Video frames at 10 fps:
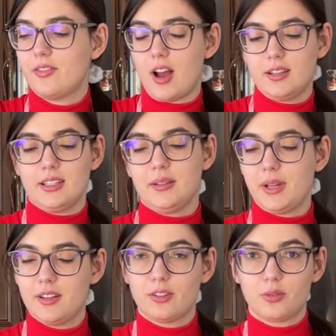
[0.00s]
fondant
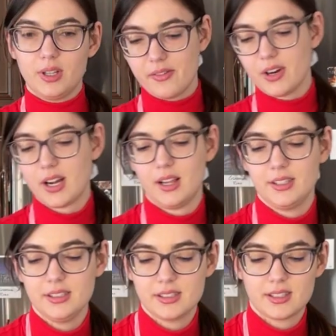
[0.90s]
made into 3 different
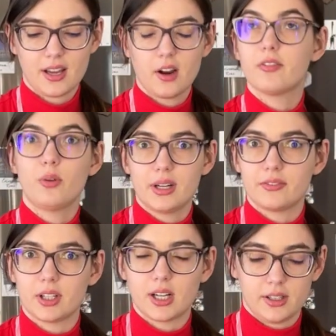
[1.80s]
colors, or 4
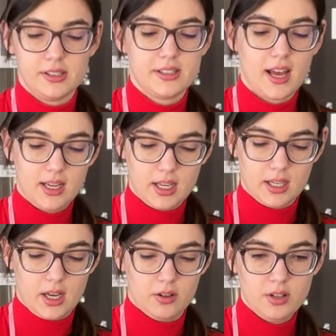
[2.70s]
different colors, I can't
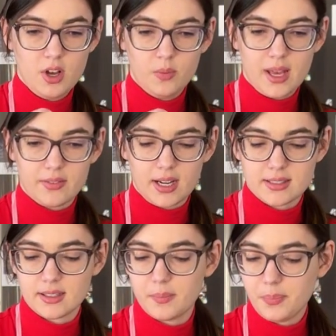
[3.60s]
count. We have a
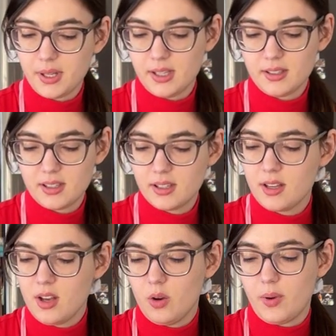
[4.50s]
nice little pink,
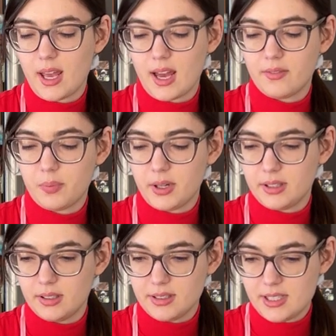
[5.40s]
we have a pretty
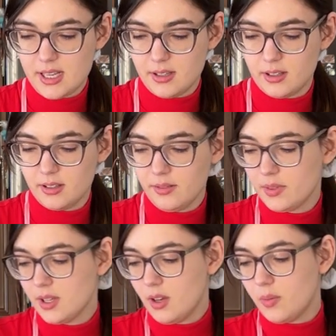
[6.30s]
little teal,
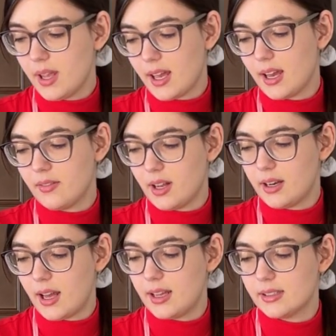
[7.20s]
we have a
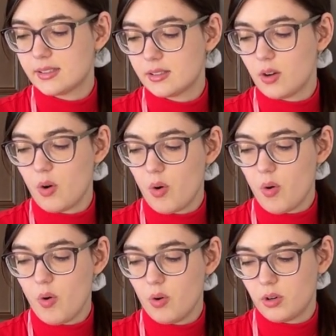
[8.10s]
nice
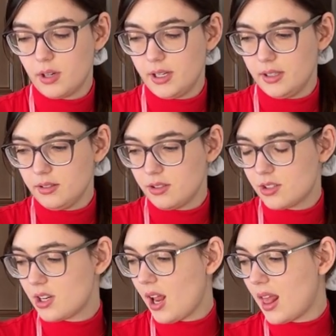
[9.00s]

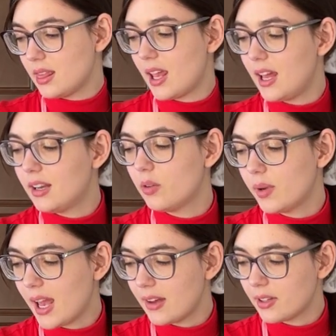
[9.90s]
orange, and then
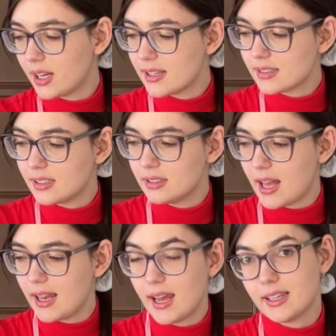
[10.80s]
we have a nice little
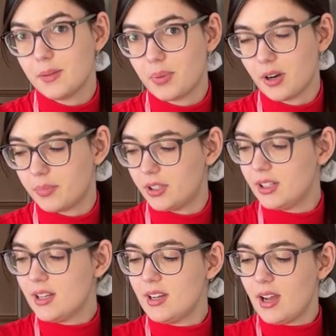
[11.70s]
lilac-y purple.
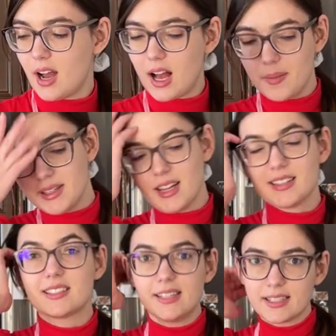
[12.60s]
It says
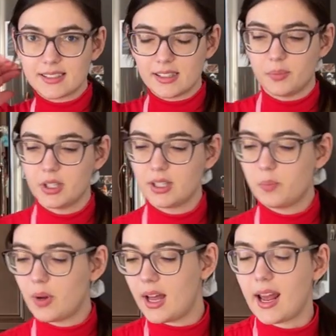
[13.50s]
6 in the book,
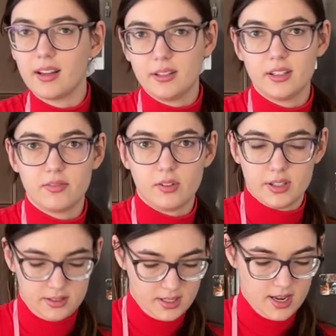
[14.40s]
but I only did
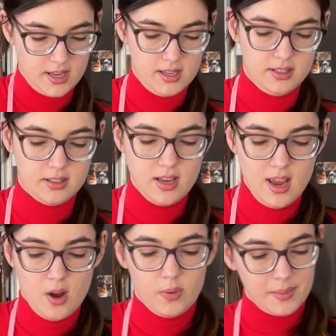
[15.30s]
4 because
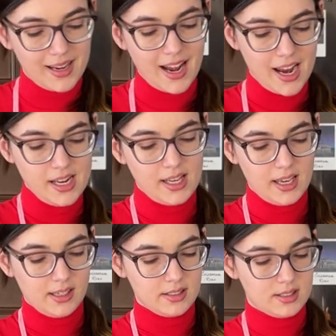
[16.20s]
we made 8
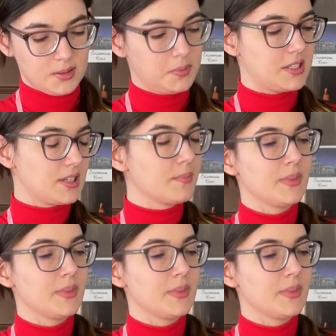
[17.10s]
cakes, which